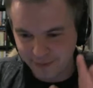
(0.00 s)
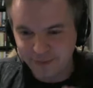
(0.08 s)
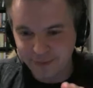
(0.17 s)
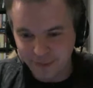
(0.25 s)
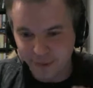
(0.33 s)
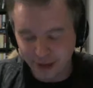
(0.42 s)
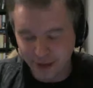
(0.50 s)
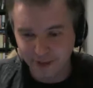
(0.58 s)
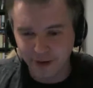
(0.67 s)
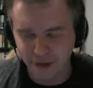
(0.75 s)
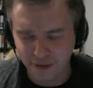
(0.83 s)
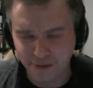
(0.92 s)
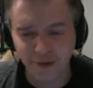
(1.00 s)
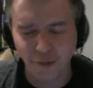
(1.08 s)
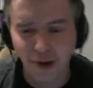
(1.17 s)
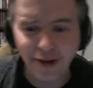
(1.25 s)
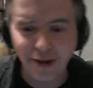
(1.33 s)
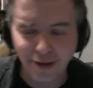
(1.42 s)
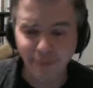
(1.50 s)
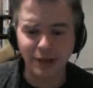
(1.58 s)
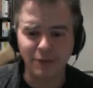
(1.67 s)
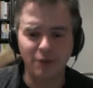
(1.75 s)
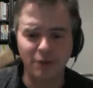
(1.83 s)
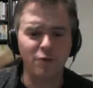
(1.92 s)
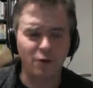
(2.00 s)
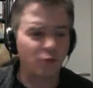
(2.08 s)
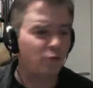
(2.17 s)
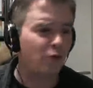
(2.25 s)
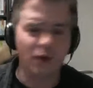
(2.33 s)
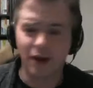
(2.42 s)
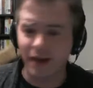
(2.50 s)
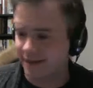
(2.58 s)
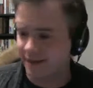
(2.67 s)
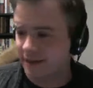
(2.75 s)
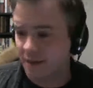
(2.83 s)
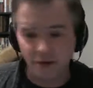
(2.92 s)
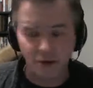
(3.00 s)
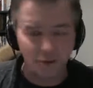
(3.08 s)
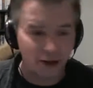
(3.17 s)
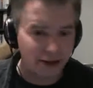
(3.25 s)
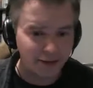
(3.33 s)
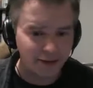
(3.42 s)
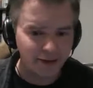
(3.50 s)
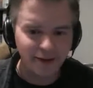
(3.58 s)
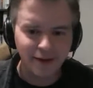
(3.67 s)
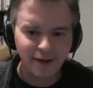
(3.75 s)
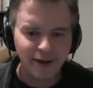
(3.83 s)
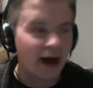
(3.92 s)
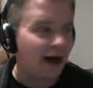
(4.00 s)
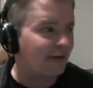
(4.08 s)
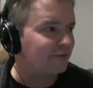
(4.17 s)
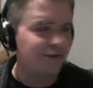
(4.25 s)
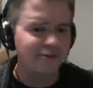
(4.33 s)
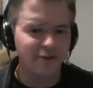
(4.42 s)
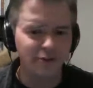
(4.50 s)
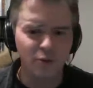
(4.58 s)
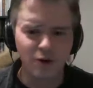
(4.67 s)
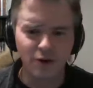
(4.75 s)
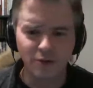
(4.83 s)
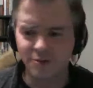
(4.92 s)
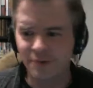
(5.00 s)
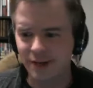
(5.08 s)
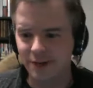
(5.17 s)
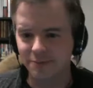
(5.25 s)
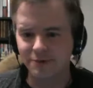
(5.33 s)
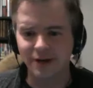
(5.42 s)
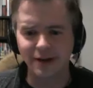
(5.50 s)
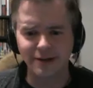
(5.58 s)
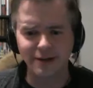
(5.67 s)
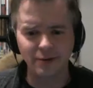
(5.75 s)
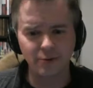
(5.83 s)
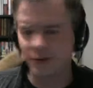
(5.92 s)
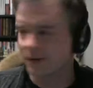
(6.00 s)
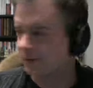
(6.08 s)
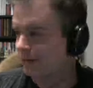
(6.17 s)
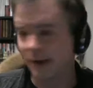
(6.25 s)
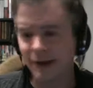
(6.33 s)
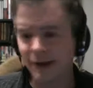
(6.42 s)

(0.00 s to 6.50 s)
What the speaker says: right seriously, right? I mean, of course, we're all Kantians here, right? Obviously, the world is made up of Kantians, right? Right?